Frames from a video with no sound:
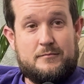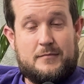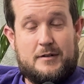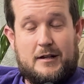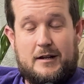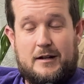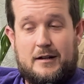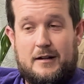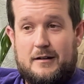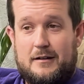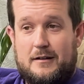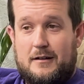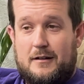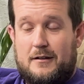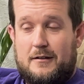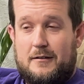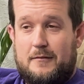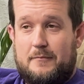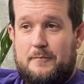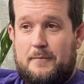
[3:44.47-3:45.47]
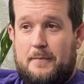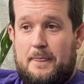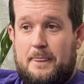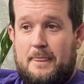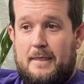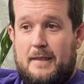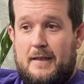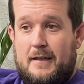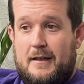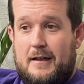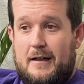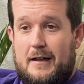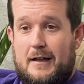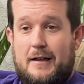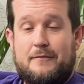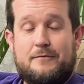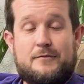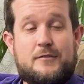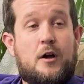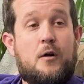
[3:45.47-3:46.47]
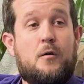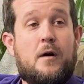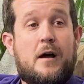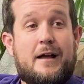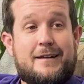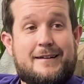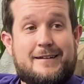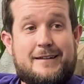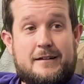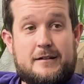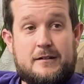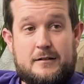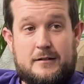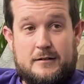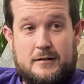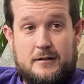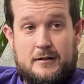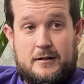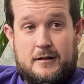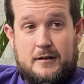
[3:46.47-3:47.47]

And I have no idea